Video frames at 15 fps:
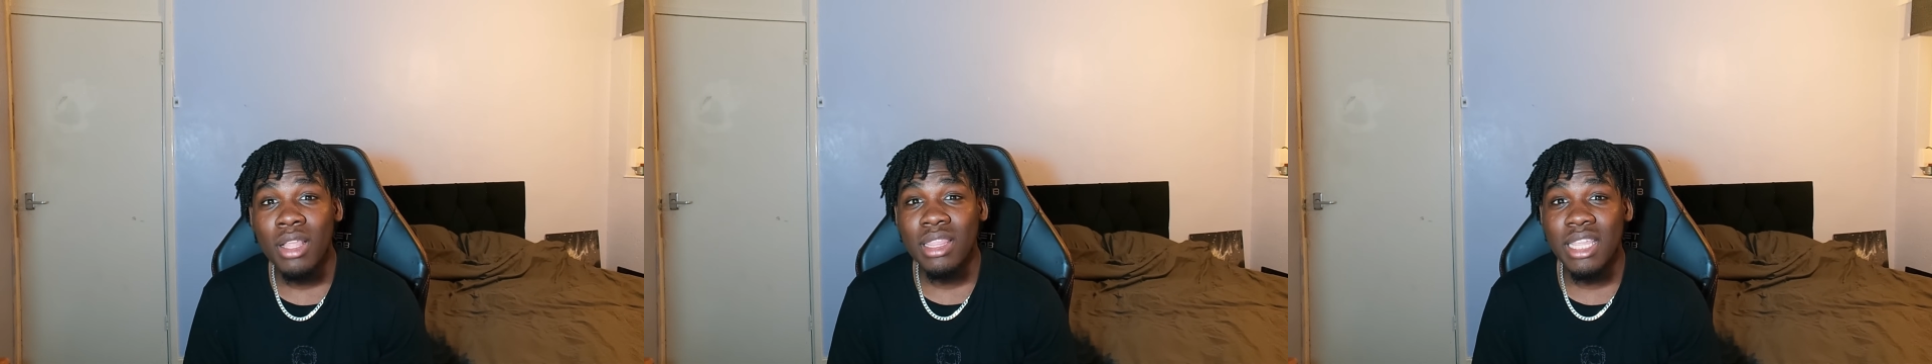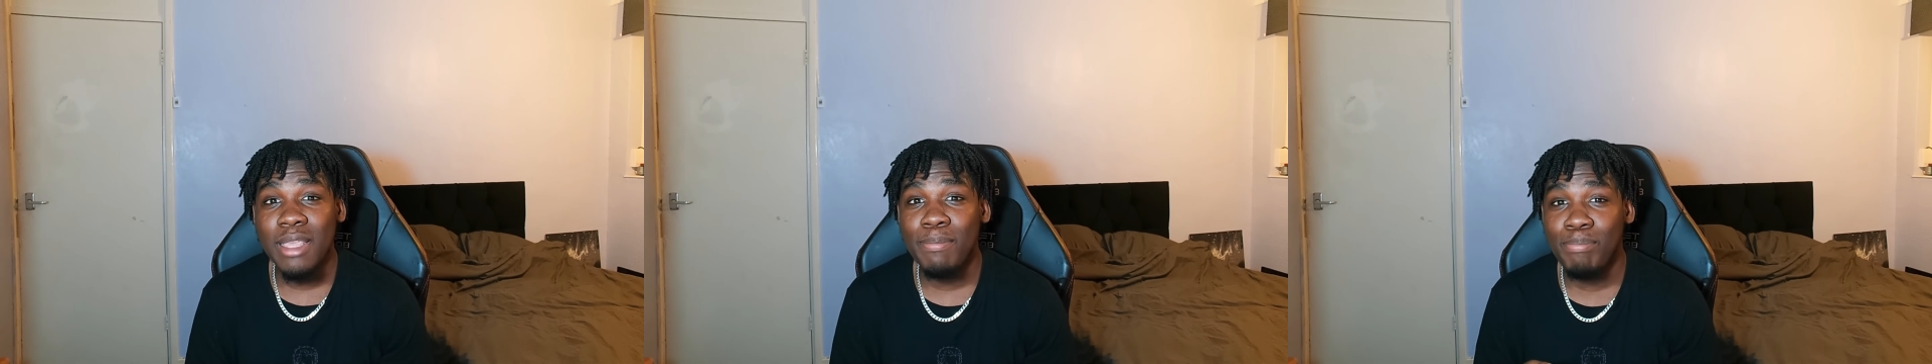
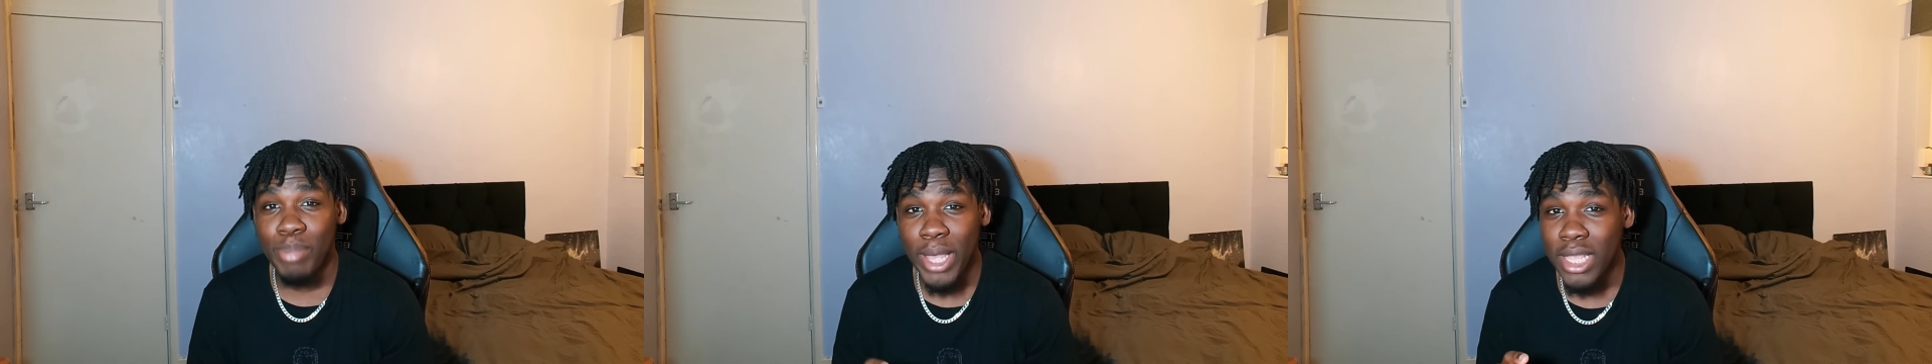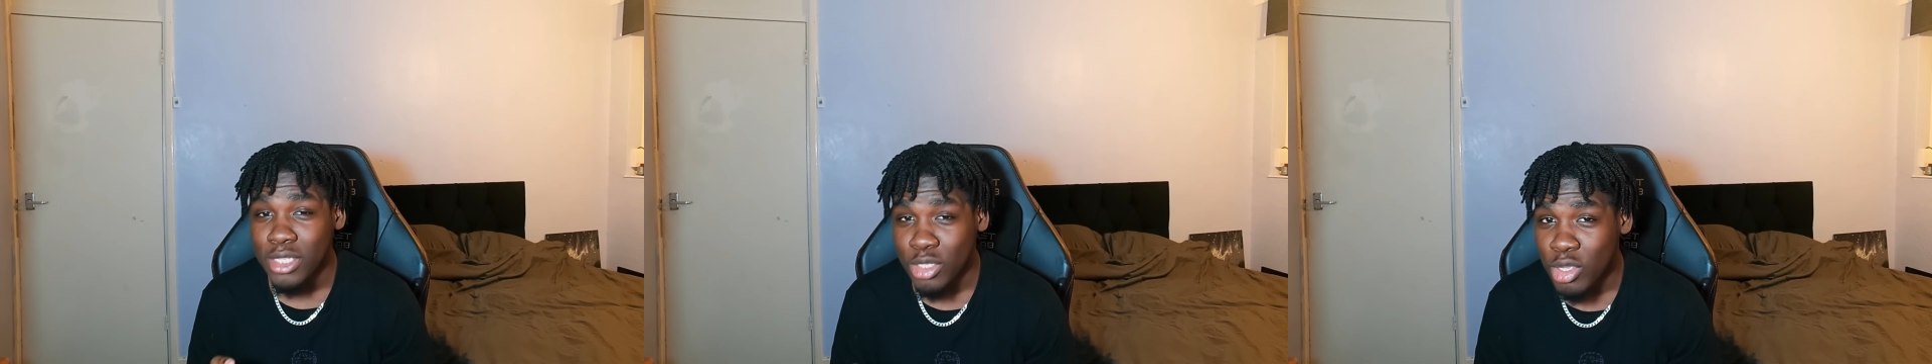the
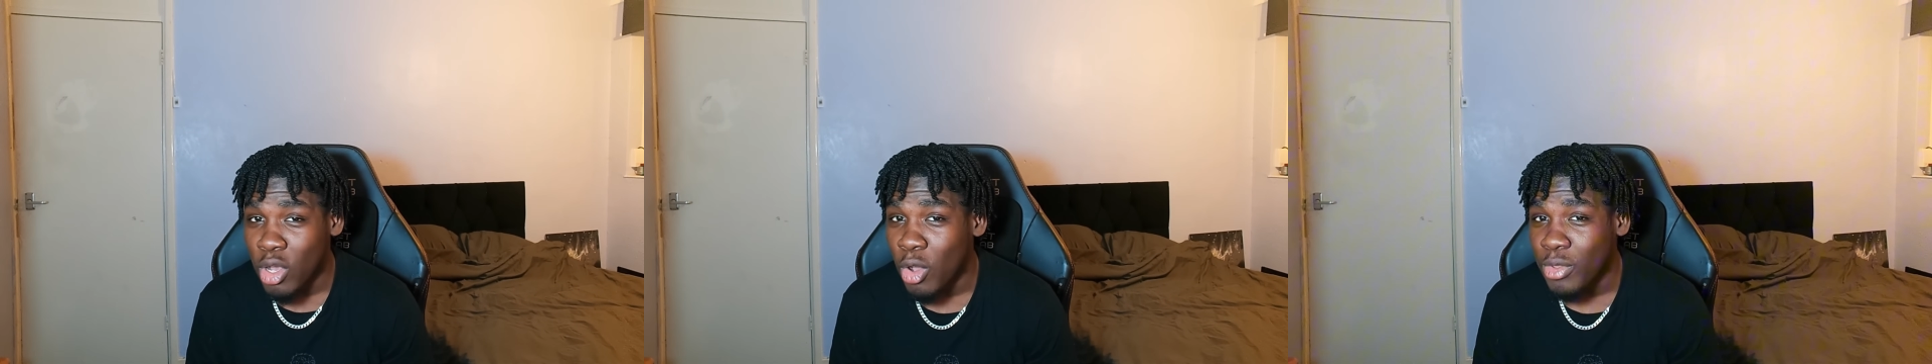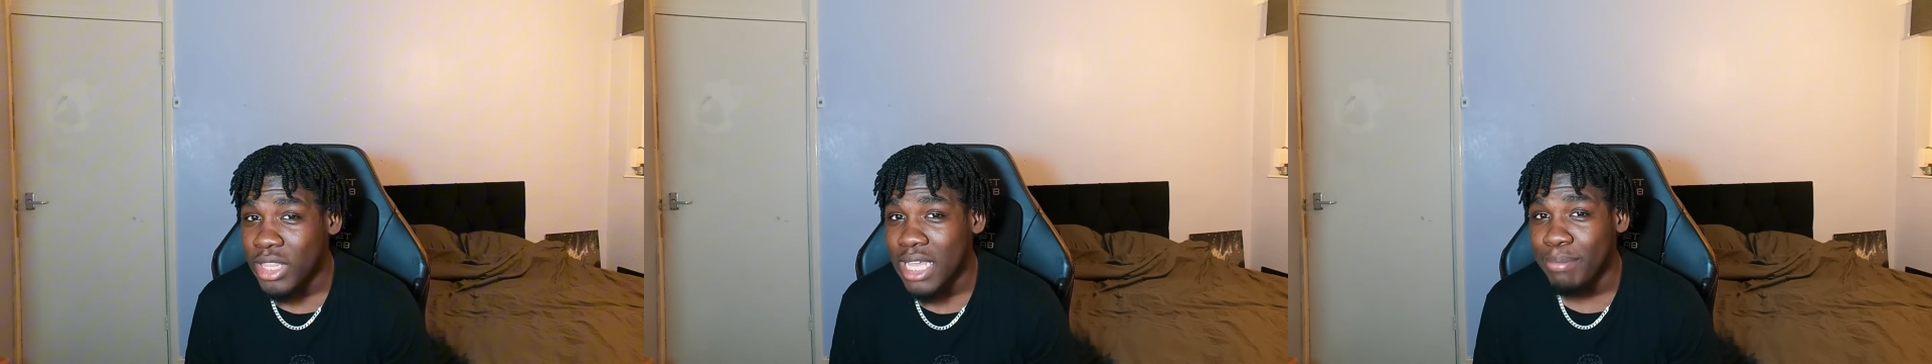best
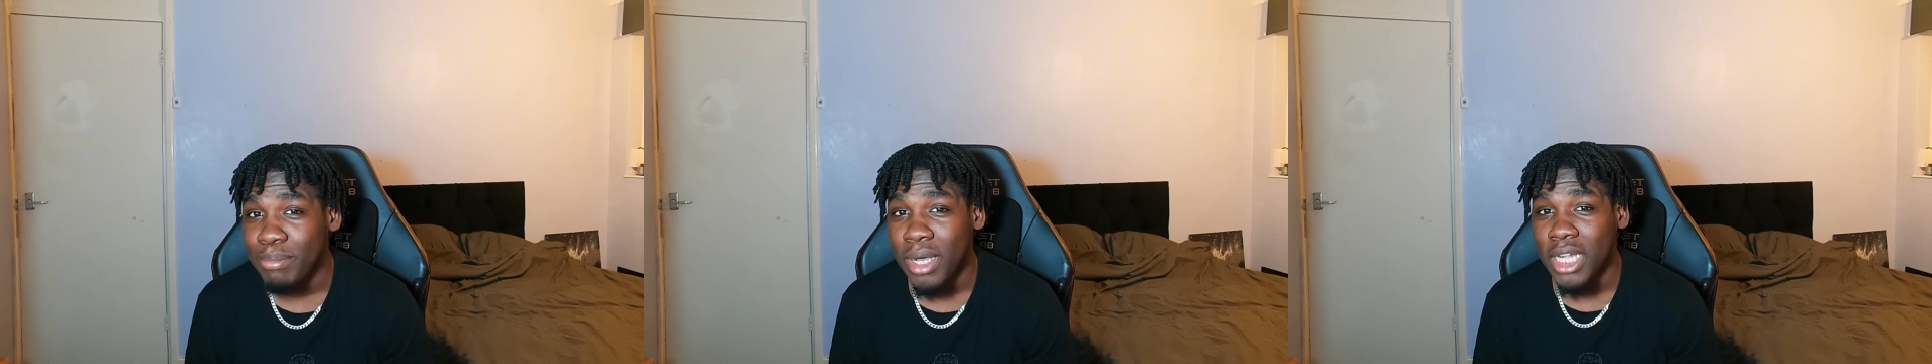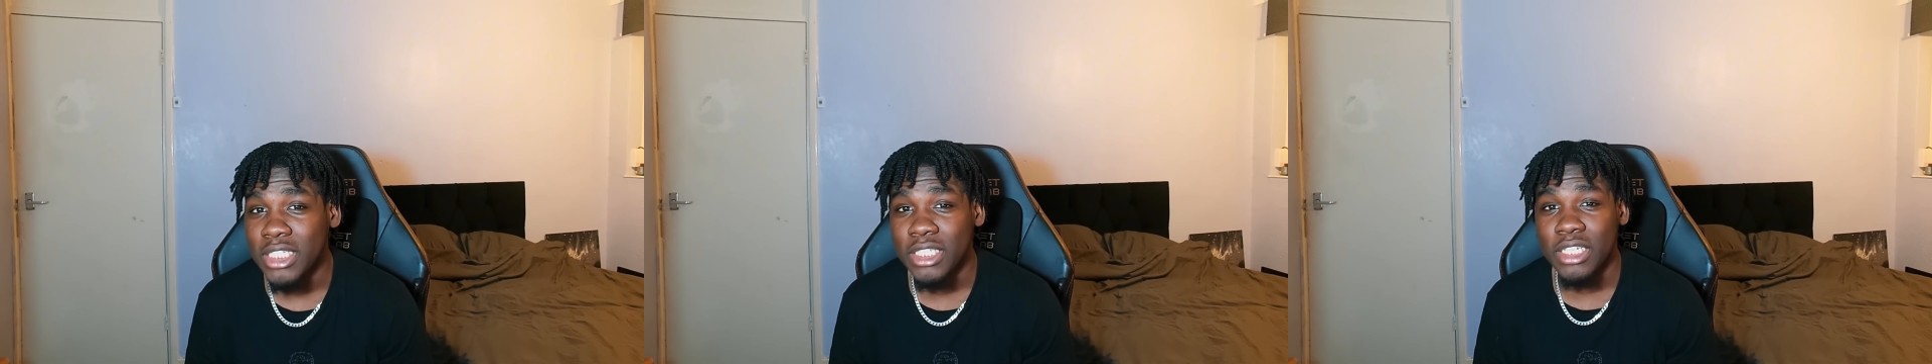goal that
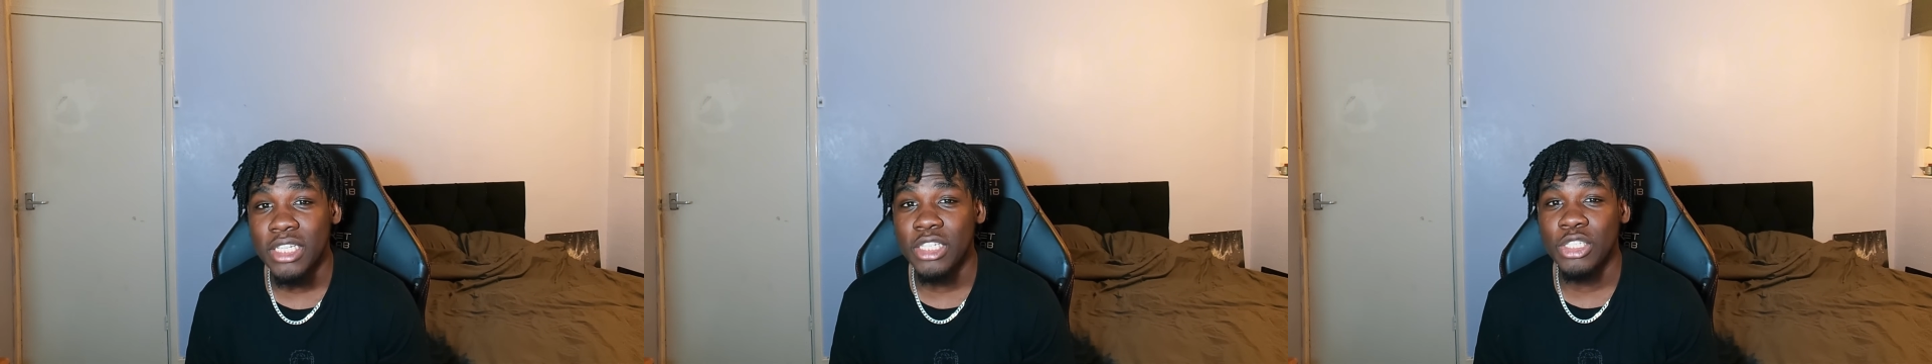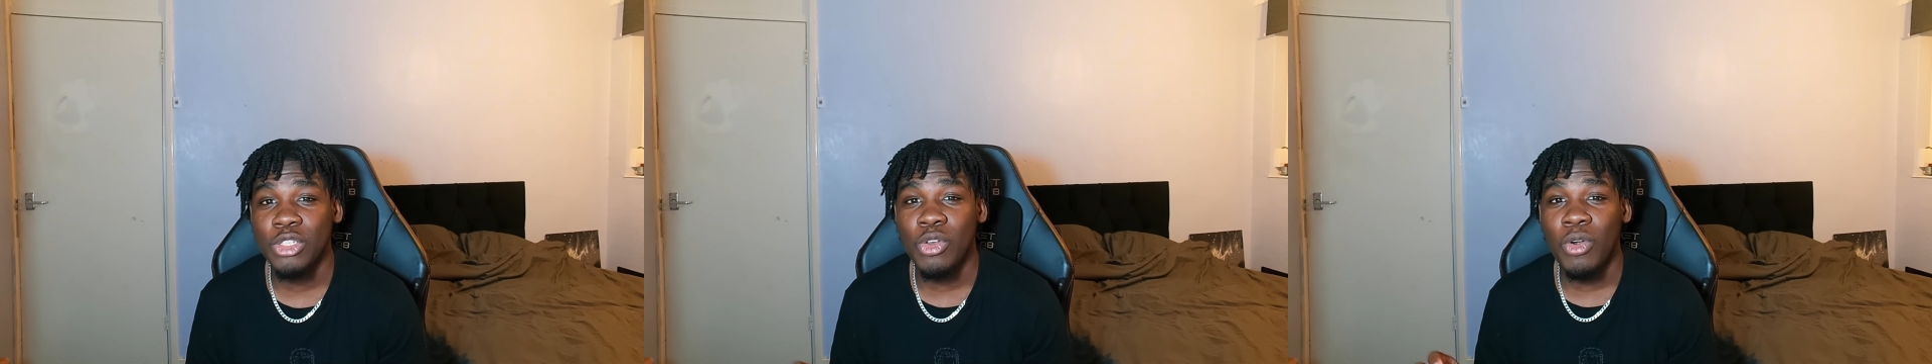Bachida
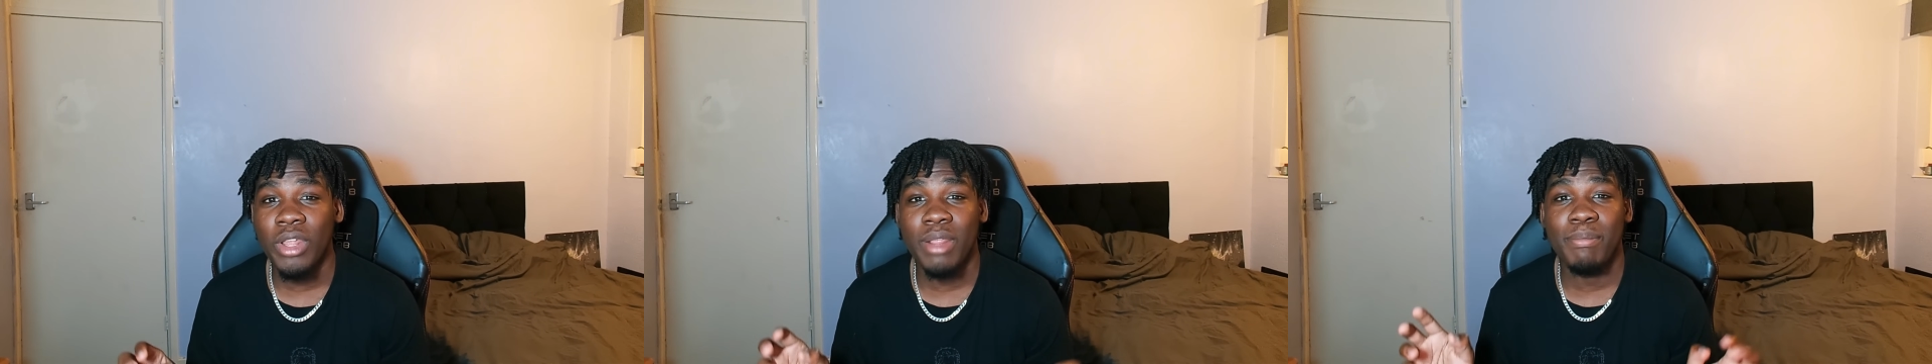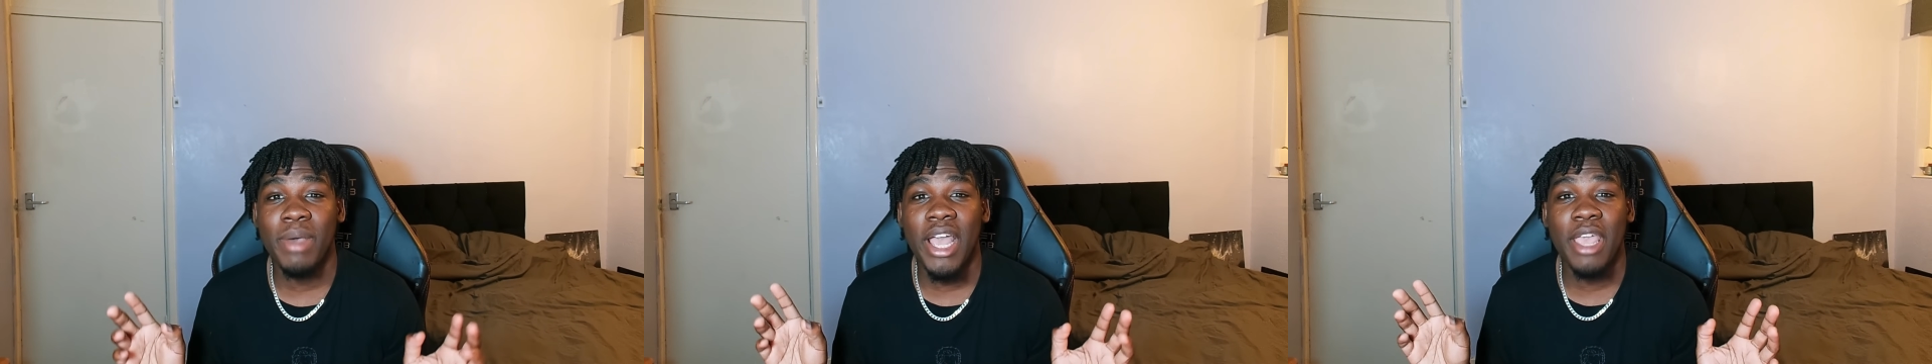has scored
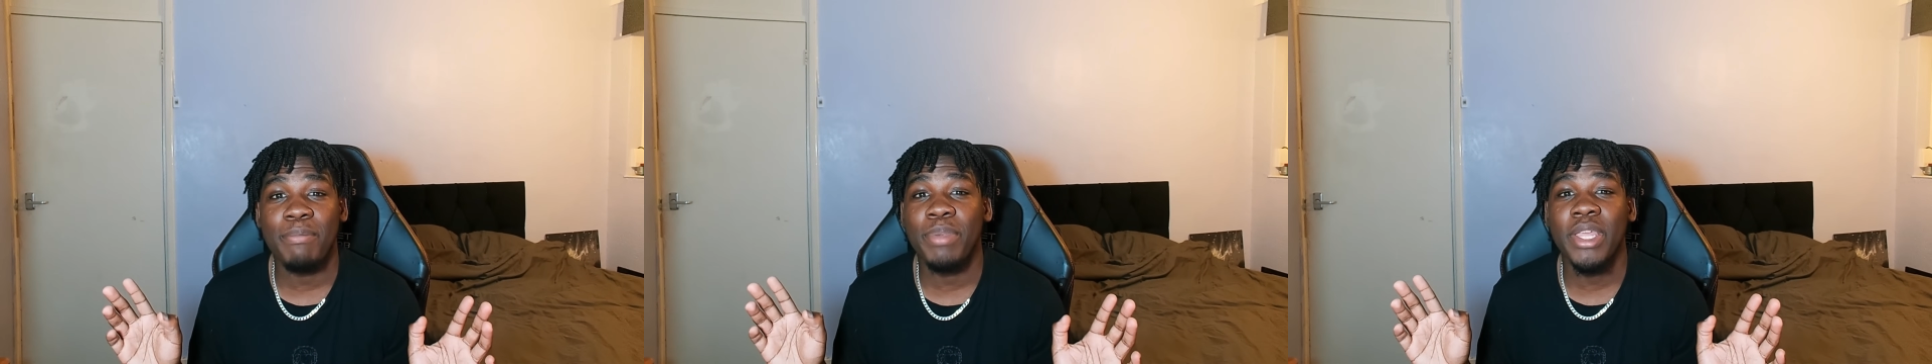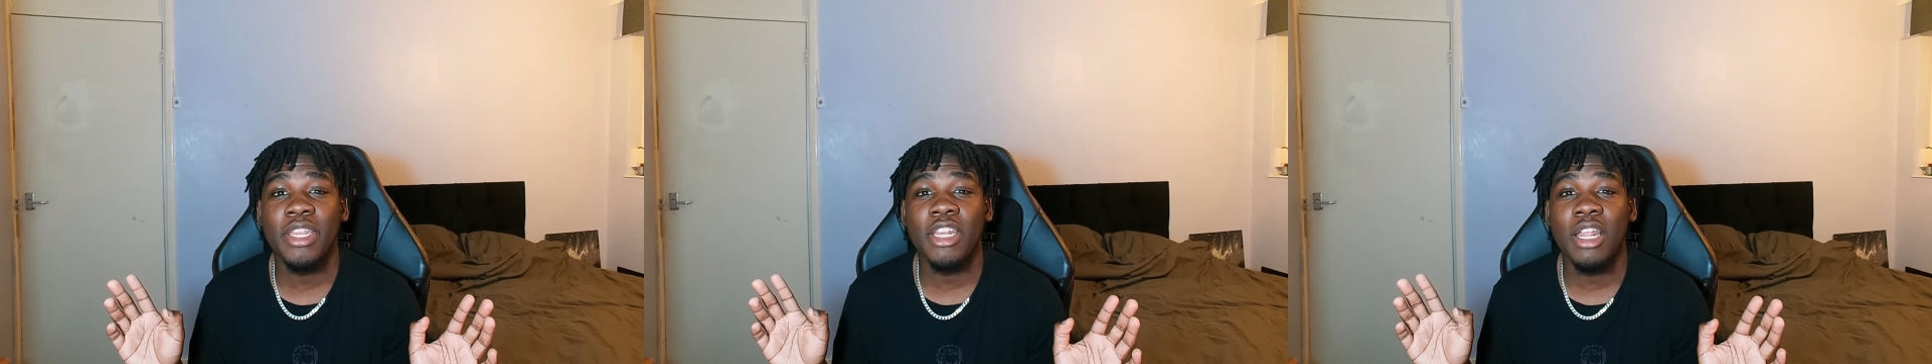in my
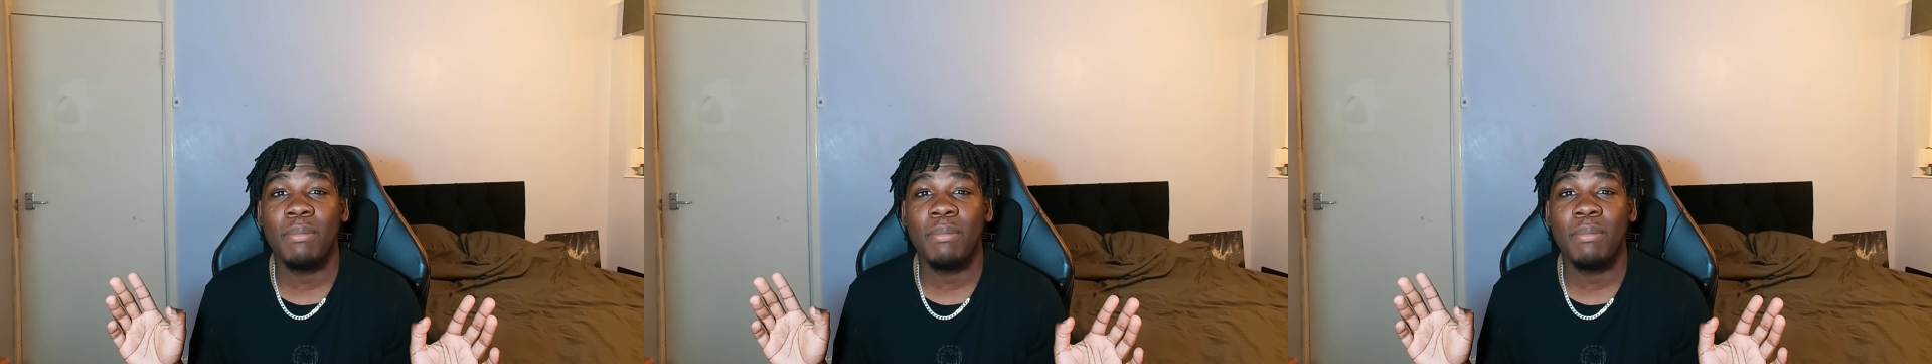opinion.